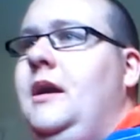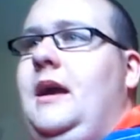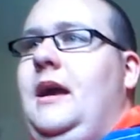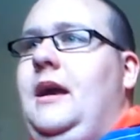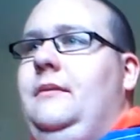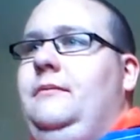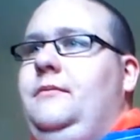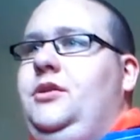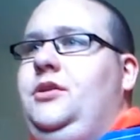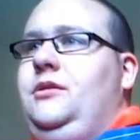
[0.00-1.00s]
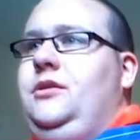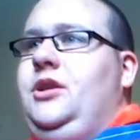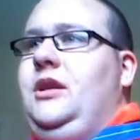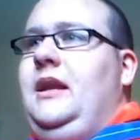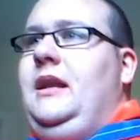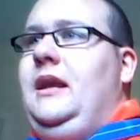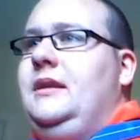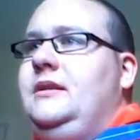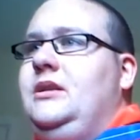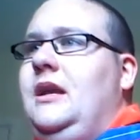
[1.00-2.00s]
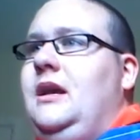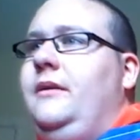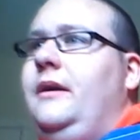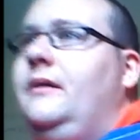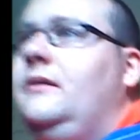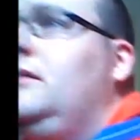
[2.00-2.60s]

Uh, Sh- Shillelagh hits. La- well,